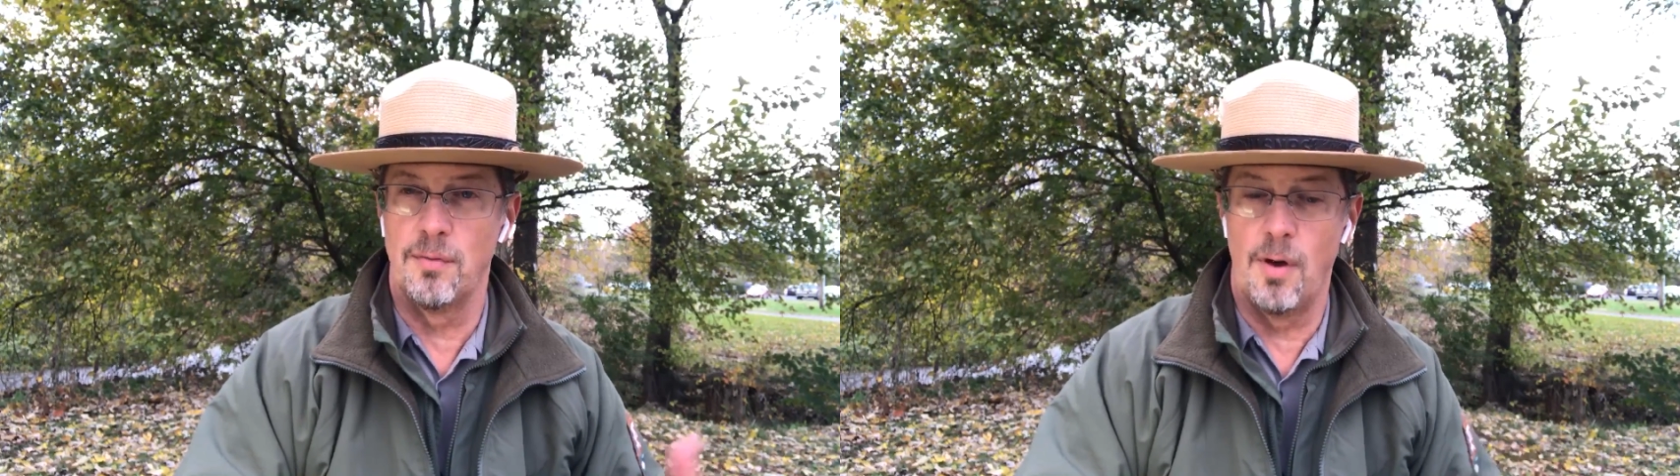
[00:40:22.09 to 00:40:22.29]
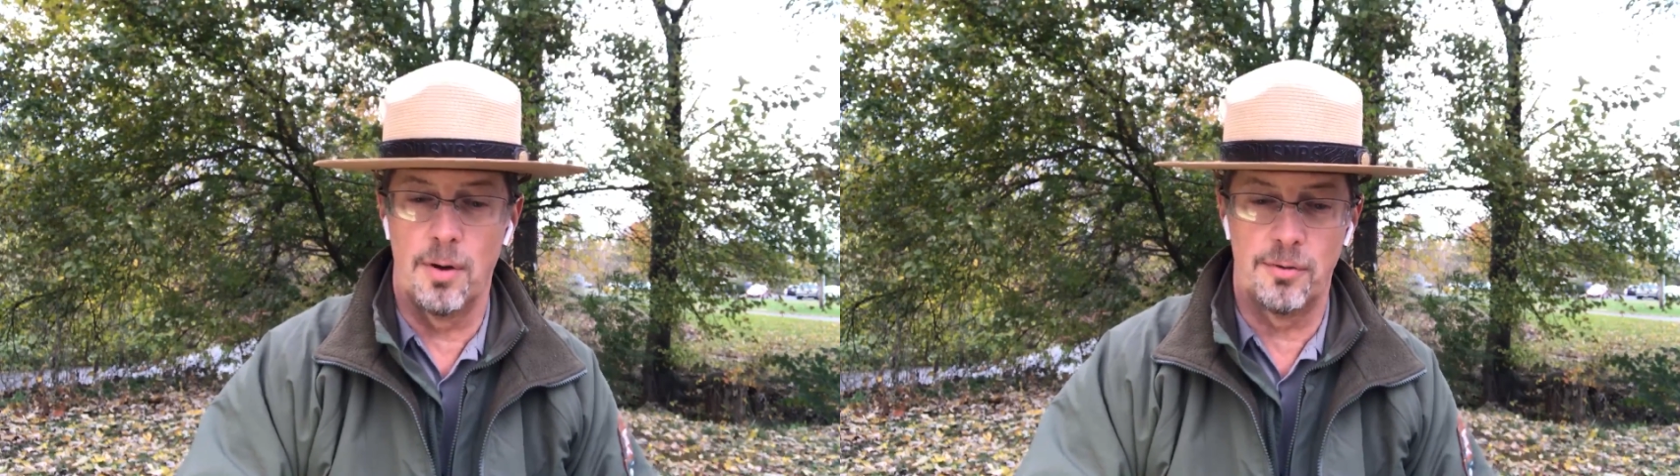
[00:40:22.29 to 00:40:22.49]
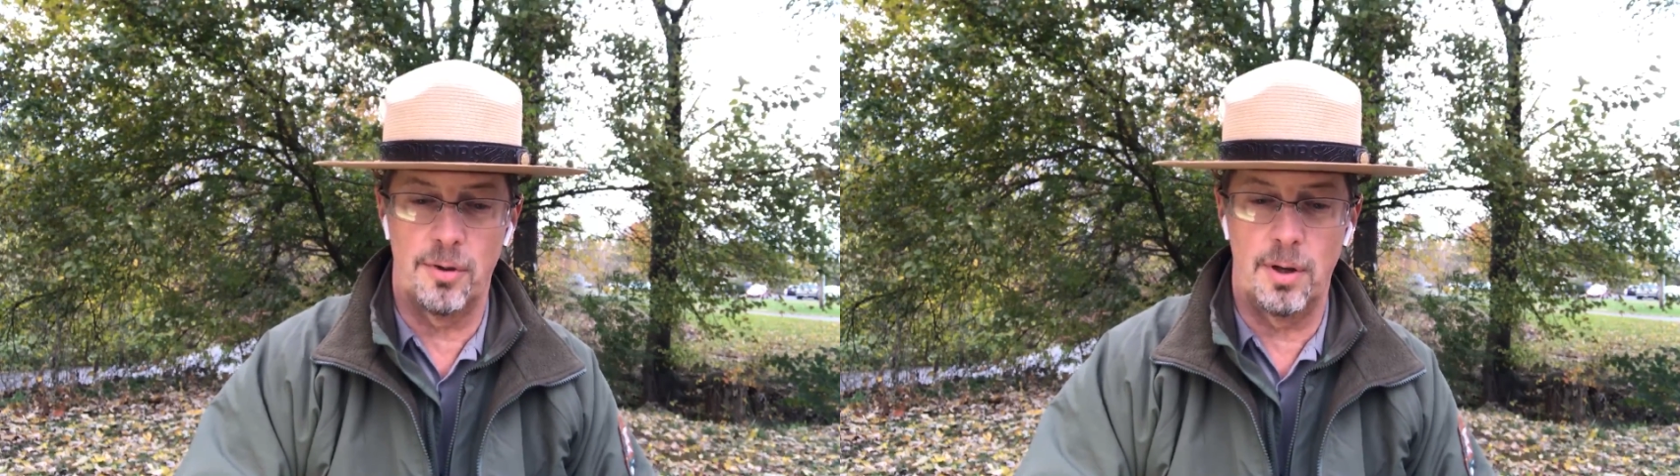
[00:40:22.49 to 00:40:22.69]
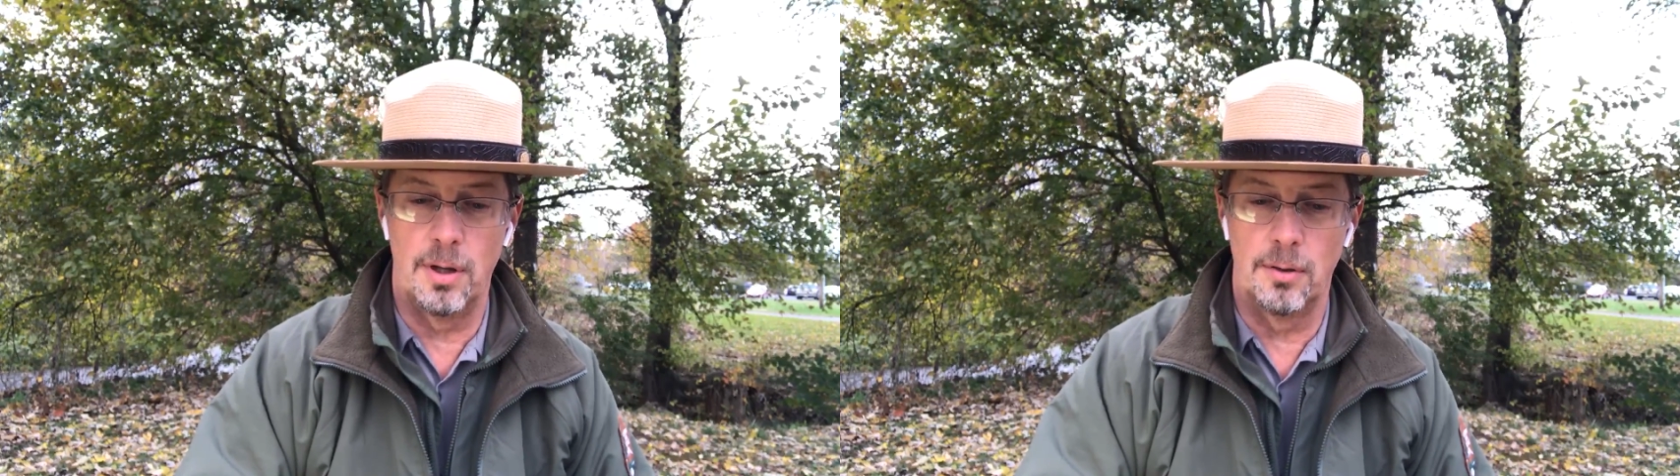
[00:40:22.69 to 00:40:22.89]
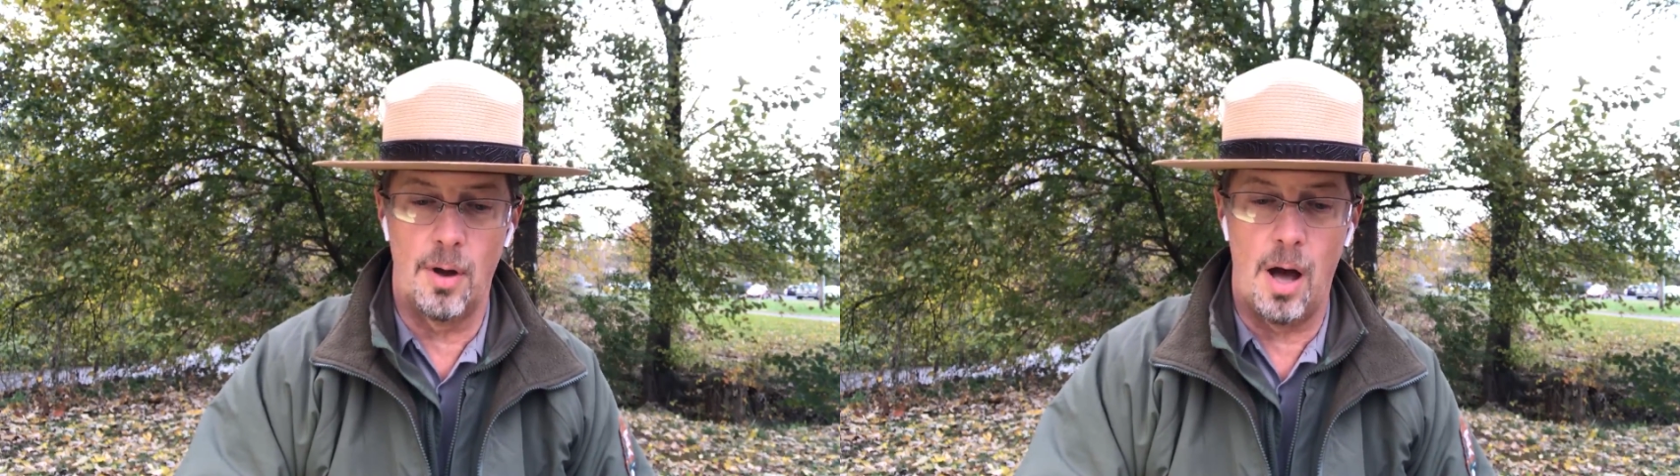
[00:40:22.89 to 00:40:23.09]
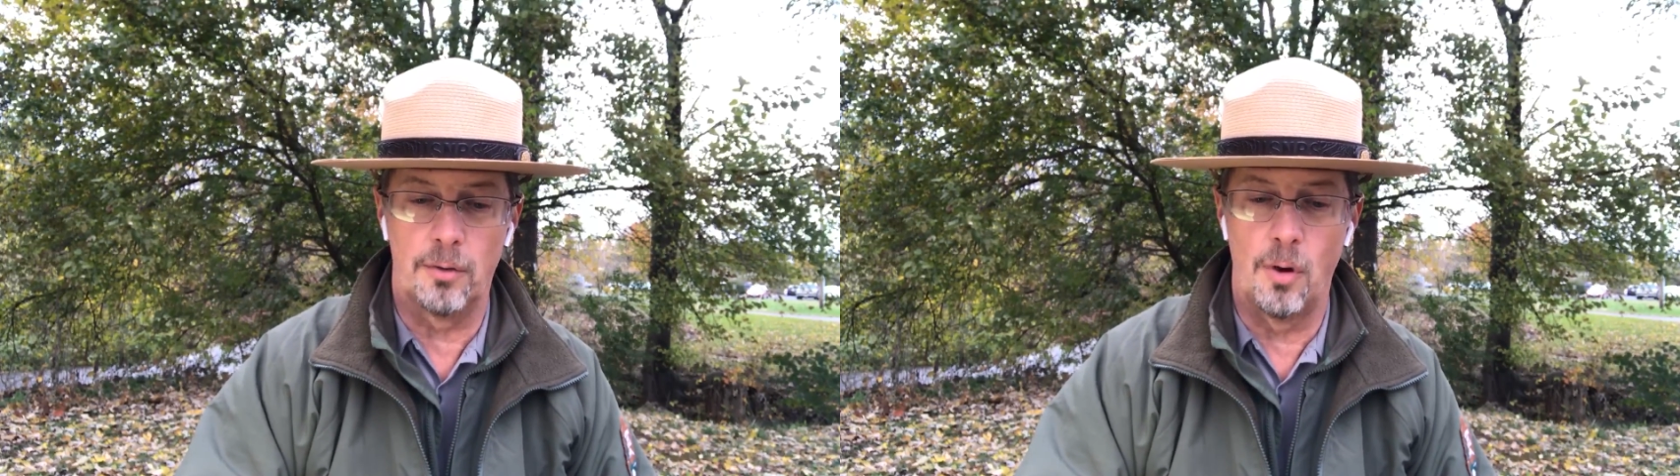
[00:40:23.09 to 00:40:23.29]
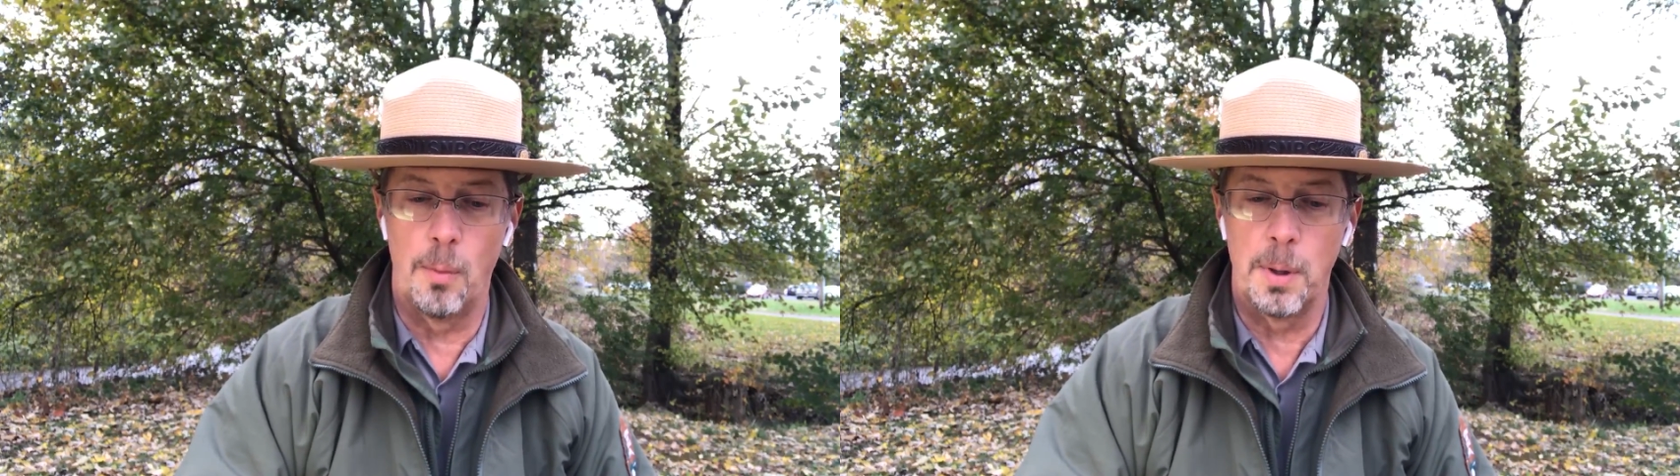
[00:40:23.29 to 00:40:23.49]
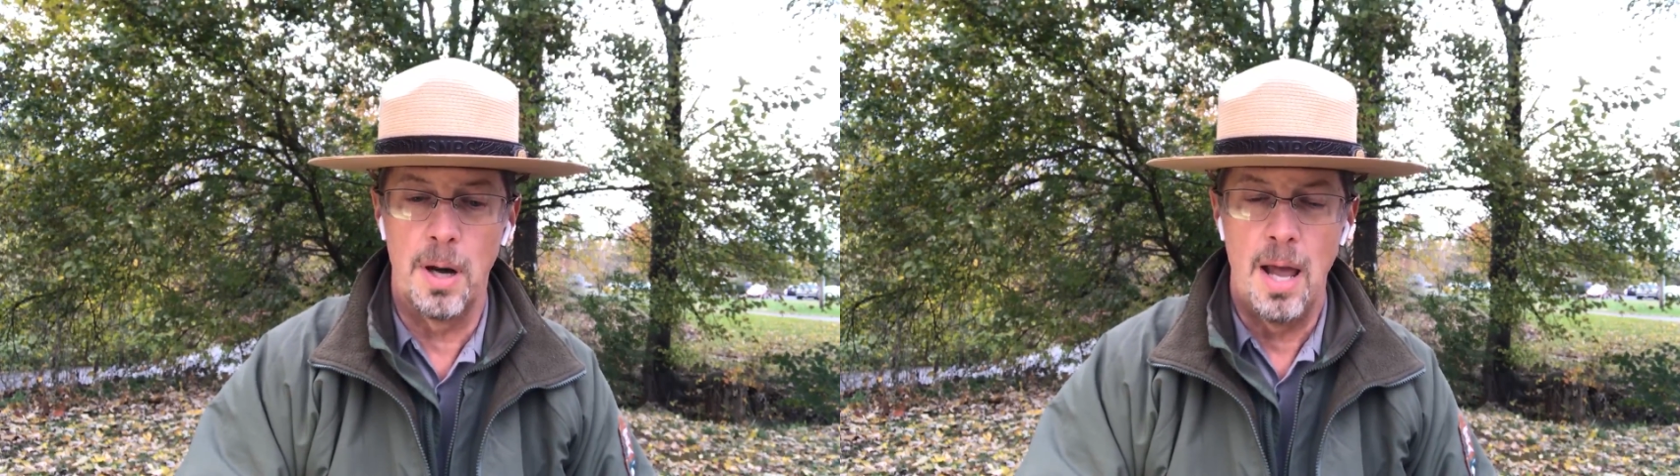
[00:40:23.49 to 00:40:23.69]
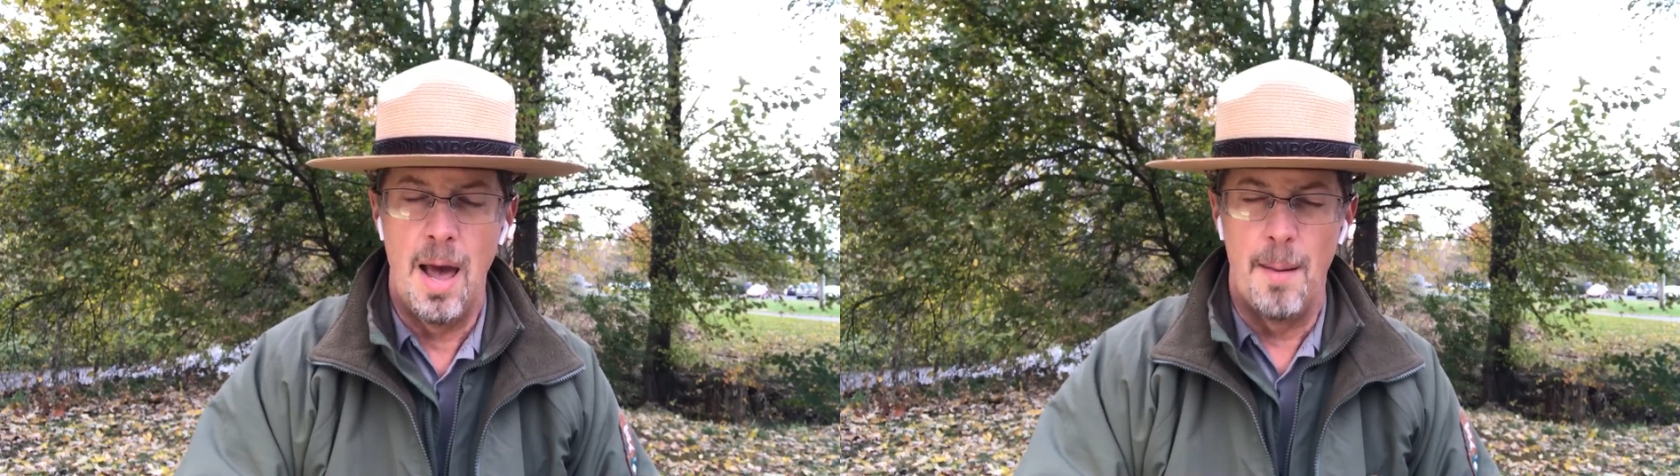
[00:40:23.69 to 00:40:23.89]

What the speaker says: the falls into October,